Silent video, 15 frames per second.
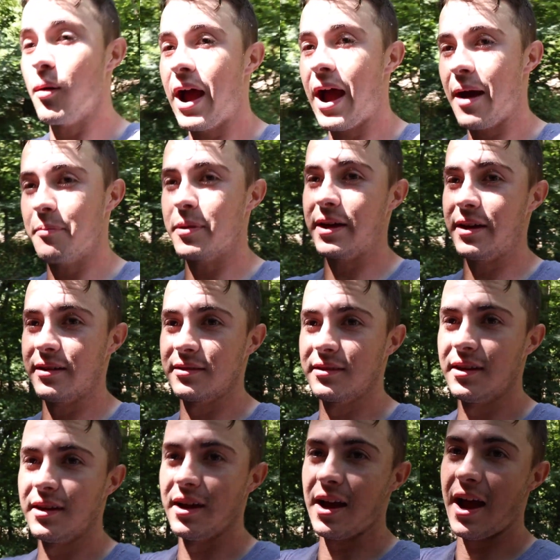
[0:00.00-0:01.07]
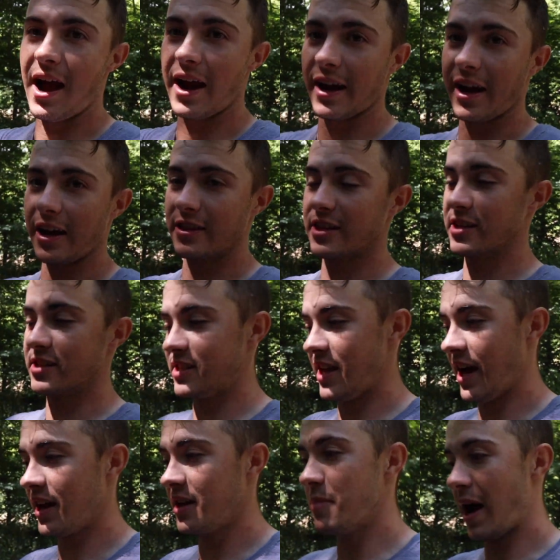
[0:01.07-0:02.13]
happy I got this
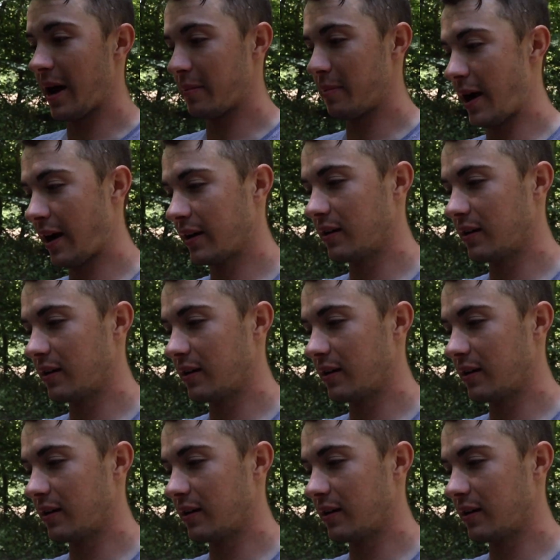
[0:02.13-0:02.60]
Yeti backpack.